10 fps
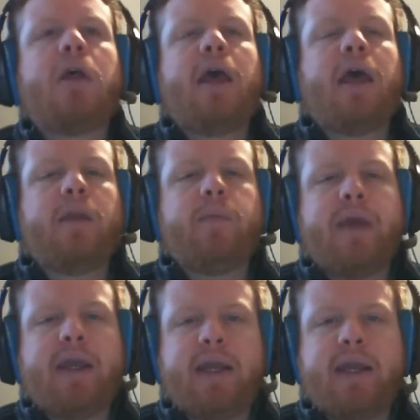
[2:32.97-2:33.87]
and it
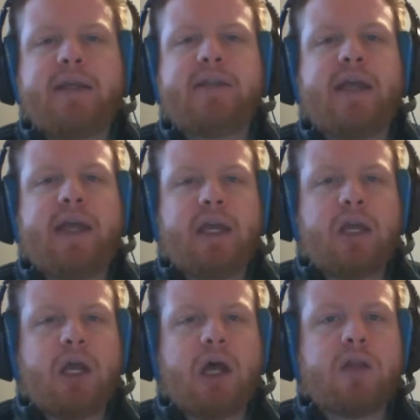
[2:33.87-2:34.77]
may take
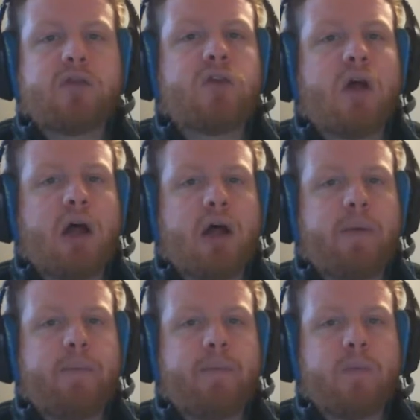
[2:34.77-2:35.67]

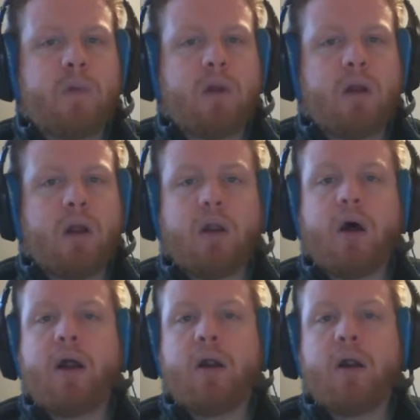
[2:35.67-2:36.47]
a lot